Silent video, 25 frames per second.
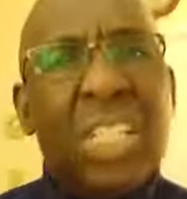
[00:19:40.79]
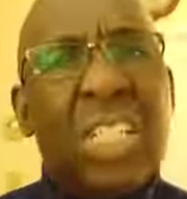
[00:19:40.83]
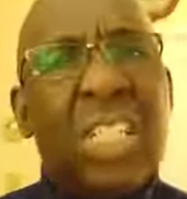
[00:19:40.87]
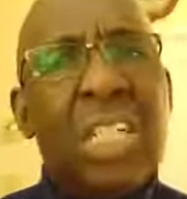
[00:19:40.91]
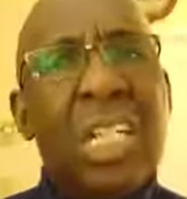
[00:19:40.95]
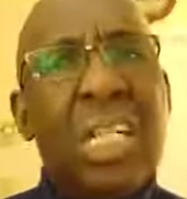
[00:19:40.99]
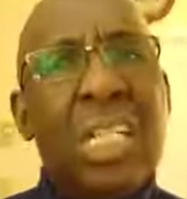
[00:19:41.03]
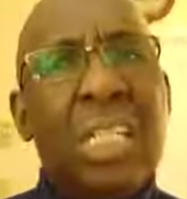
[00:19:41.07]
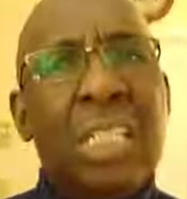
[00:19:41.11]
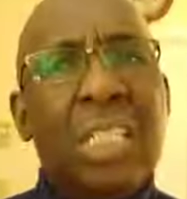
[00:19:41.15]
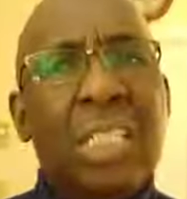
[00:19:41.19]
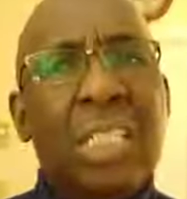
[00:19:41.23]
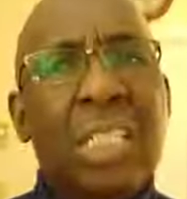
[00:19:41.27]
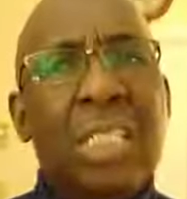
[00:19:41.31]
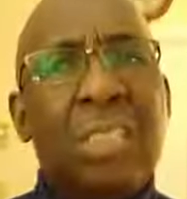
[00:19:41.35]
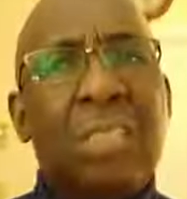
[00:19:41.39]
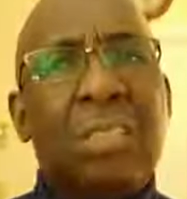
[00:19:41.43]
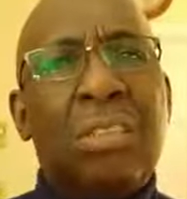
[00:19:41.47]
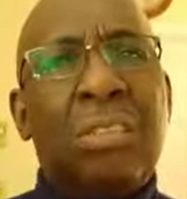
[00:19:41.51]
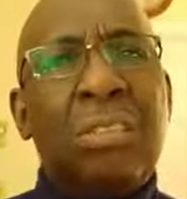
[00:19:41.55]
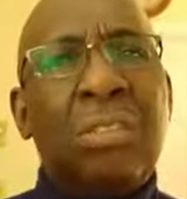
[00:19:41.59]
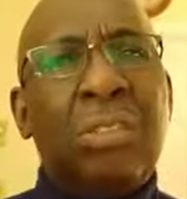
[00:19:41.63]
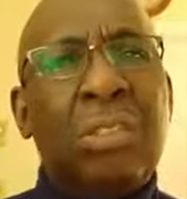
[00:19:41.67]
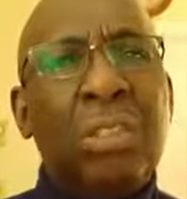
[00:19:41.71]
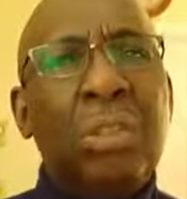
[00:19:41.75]

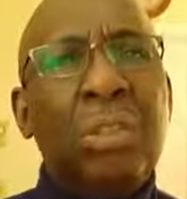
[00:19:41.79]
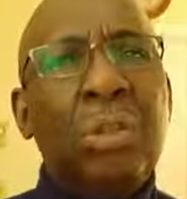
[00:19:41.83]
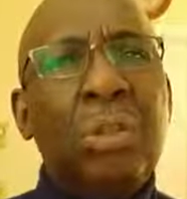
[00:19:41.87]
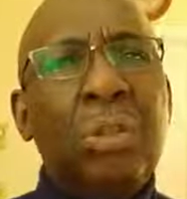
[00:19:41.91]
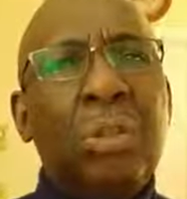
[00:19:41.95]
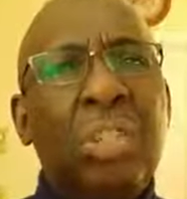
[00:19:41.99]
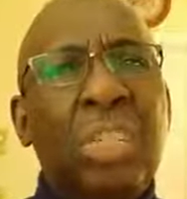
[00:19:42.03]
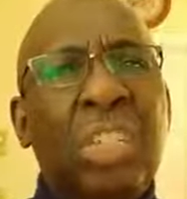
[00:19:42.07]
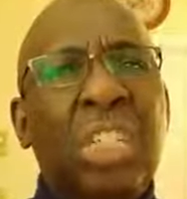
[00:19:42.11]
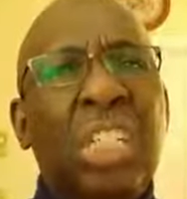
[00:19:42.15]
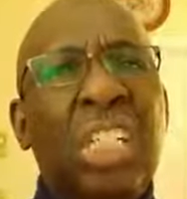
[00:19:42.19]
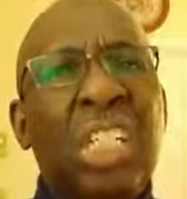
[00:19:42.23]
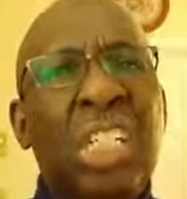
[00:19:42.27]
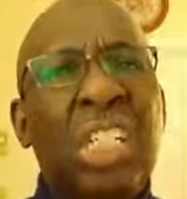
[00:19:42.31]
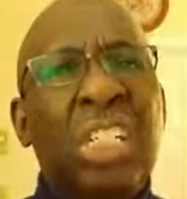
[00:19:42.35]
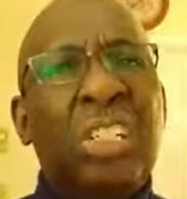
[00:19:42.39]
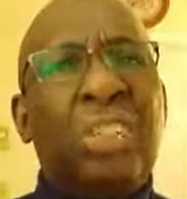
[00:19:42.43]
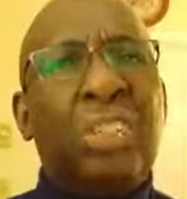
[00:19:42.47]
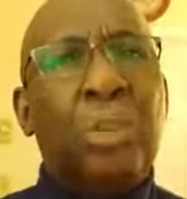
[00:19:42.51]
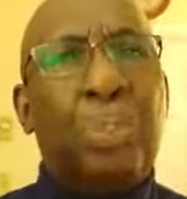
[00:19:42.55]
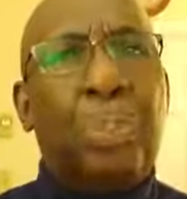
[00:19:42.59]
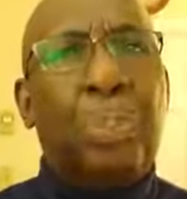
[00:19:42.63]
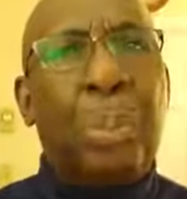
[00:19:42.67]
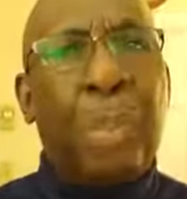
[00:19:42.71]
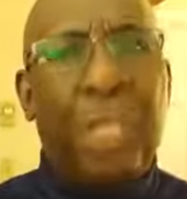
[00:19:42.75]
Goodness, do good
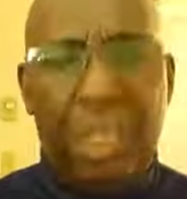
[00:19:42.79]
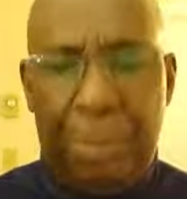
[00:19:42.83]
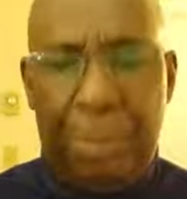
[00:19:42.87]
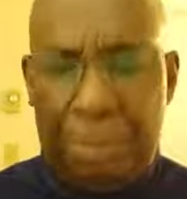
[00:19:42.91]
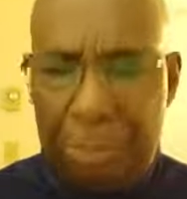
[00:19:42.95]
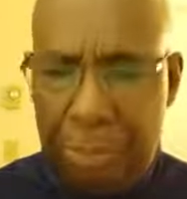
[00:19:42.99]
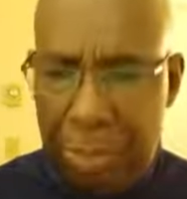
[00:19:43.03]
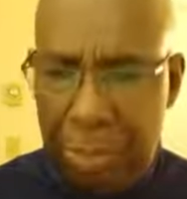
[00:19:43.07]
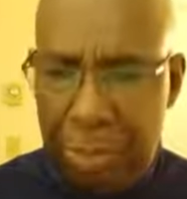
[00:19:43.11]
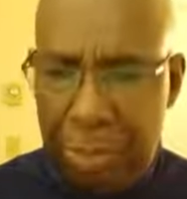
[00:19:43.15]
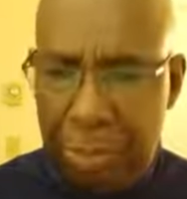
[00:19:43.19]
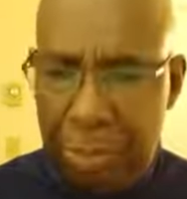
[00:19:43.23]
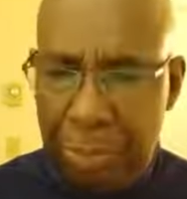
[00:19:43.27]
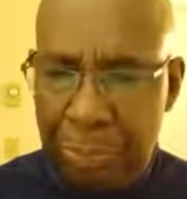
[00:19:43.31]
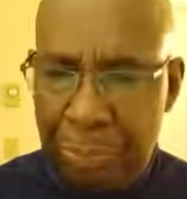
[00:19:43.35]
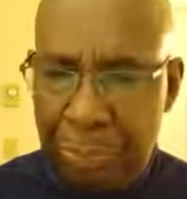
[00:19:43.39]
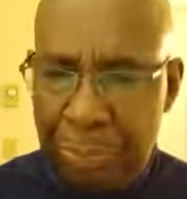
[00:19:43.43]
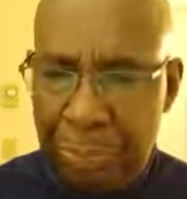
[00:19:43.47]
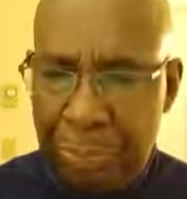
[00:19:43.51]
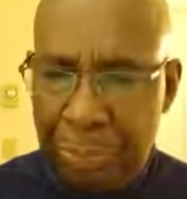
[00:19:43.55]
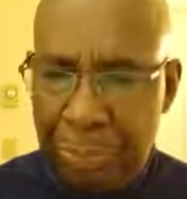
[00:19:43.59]
to people.